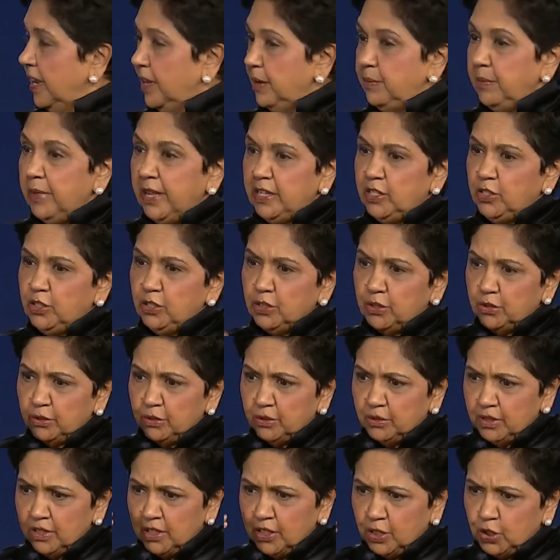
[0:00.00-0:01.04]
It makes
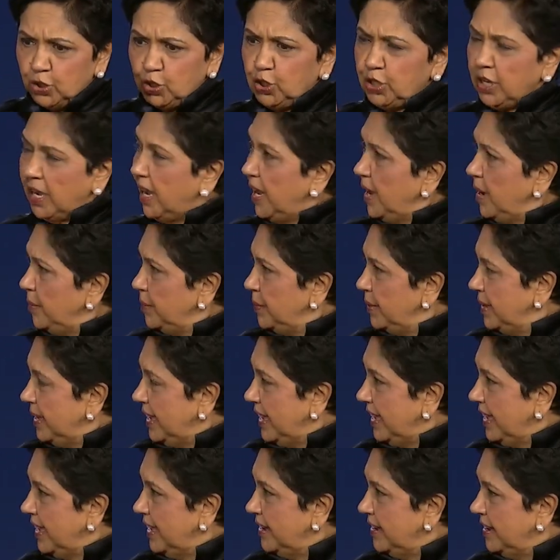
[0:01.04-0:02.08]
you sharp,
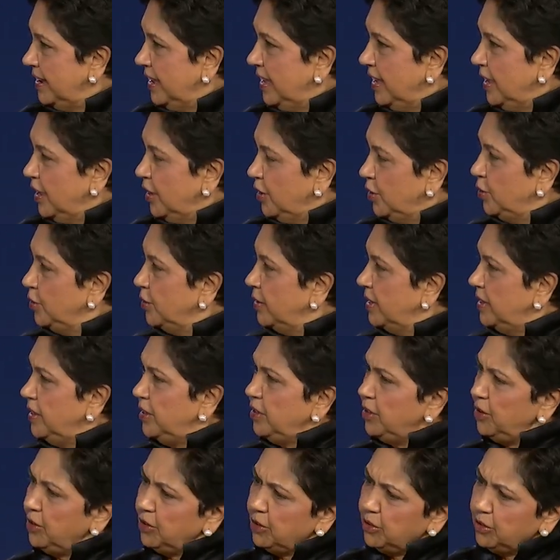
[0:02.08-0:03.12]
and
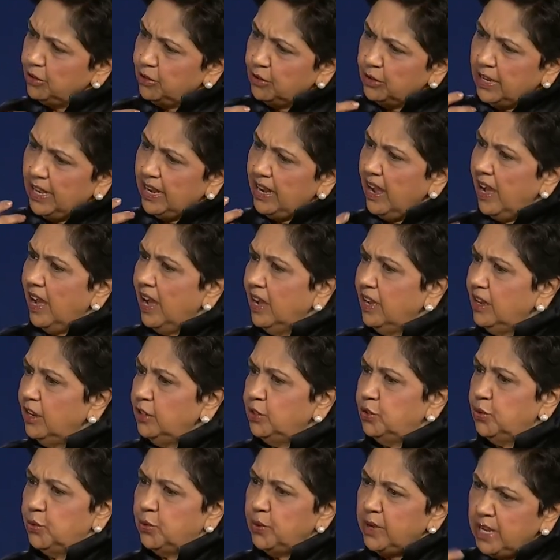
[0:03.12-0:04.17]
you get a hunger
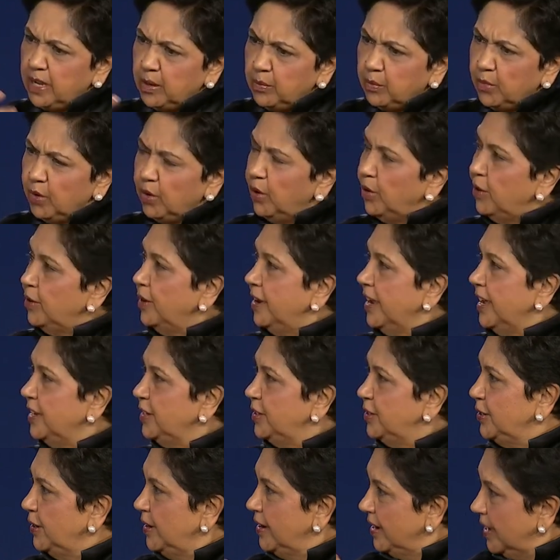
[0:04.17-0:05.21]
to read more and
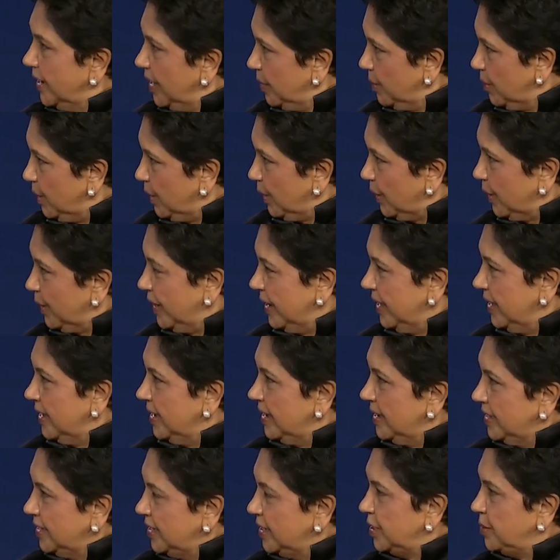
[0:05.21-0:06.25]
to learn more
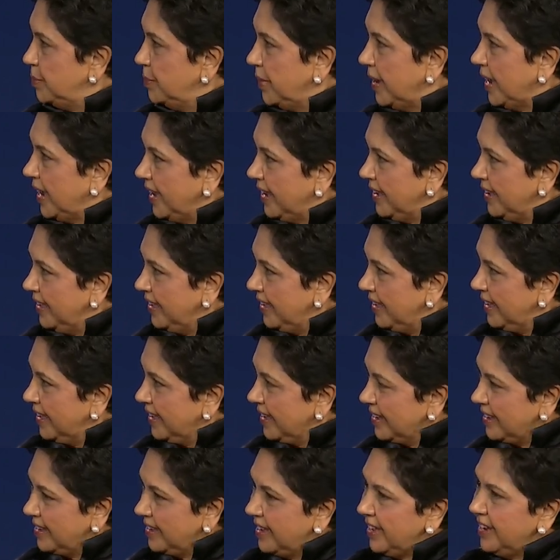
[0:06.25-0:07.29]
just by
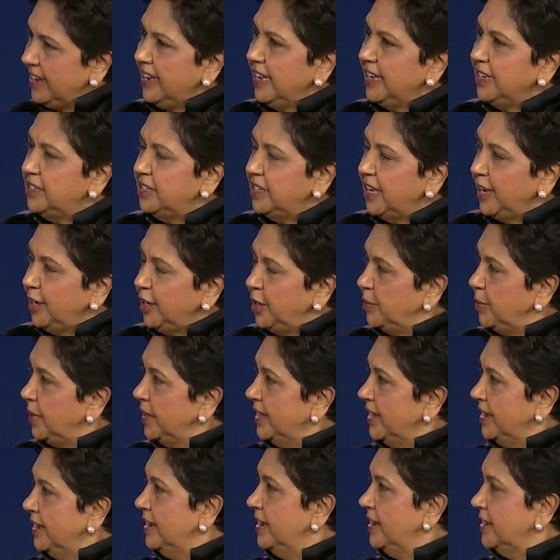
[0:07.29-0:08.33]
getting excited by
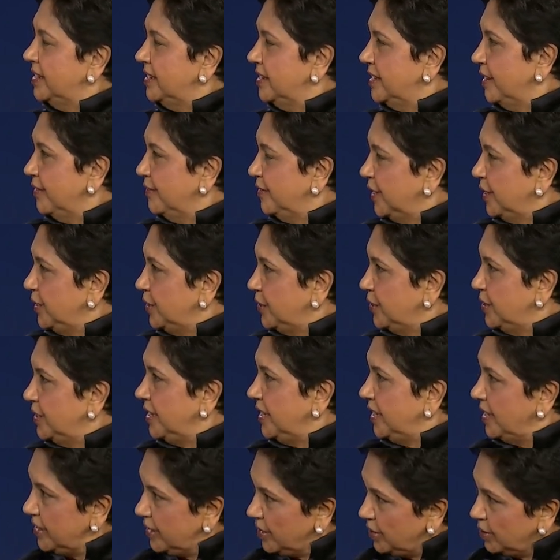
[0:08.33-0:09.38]
the little stuff that you
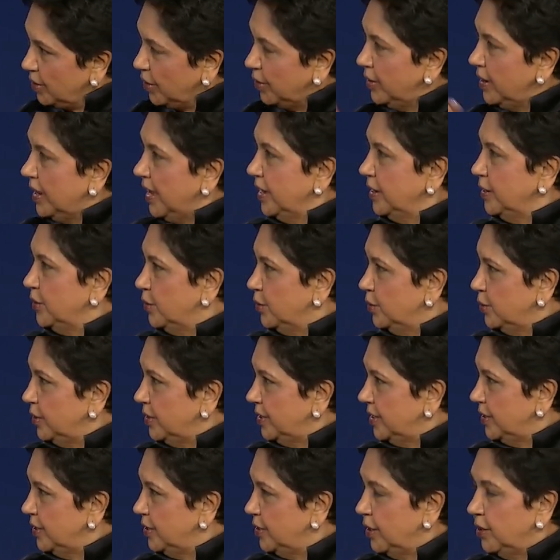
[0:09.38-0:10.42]
see in these online
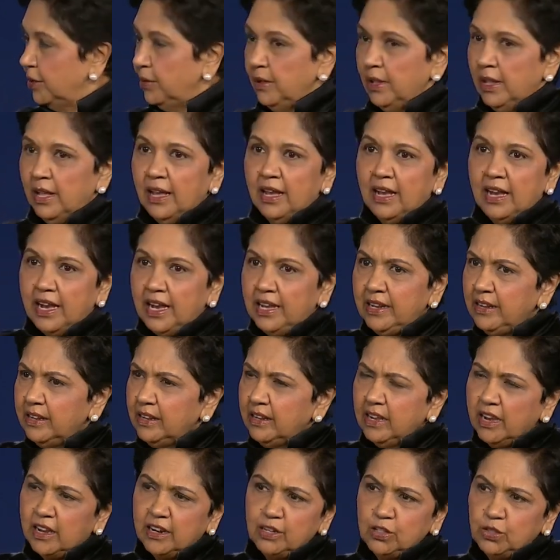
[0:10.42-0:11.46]
courses. So I'd
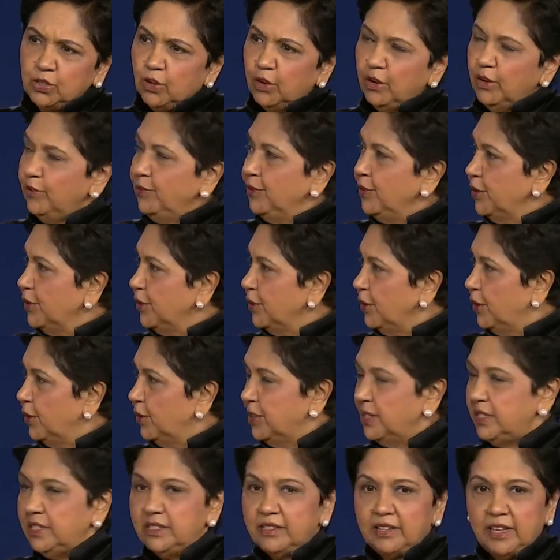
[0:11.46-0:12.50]
encourage all of you to go
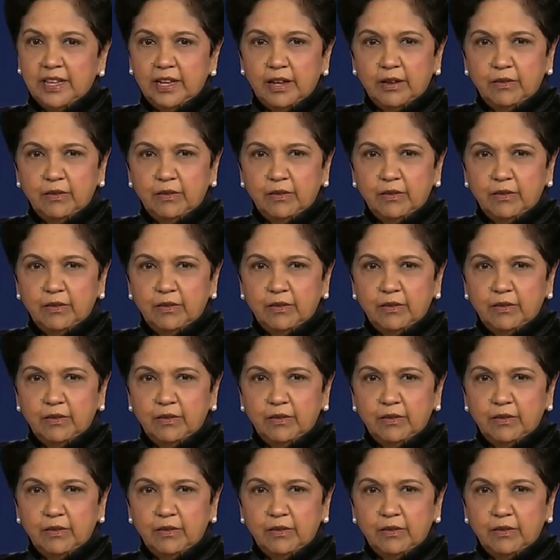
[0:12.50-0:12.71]
and sign